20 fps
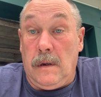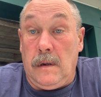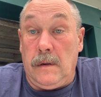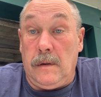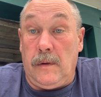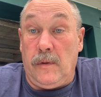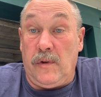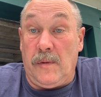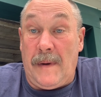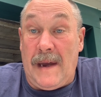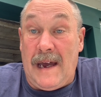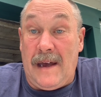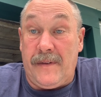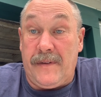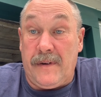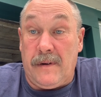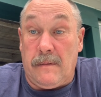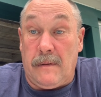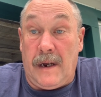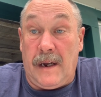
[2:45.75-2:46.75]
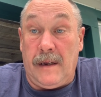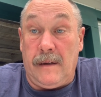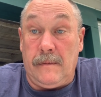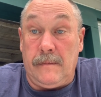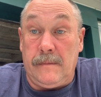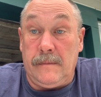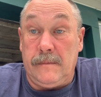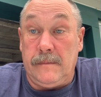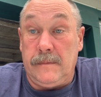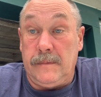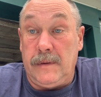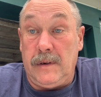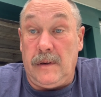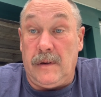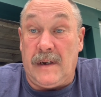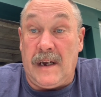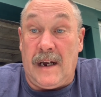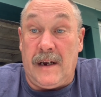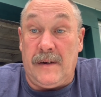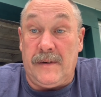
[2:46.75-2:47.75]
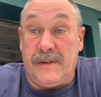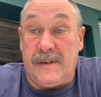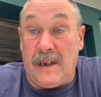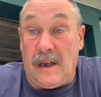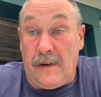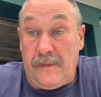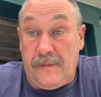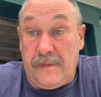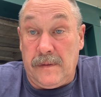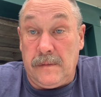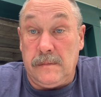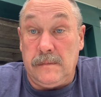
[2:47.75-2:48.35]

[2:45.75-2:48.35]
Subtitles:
do the math, right? You got yourself,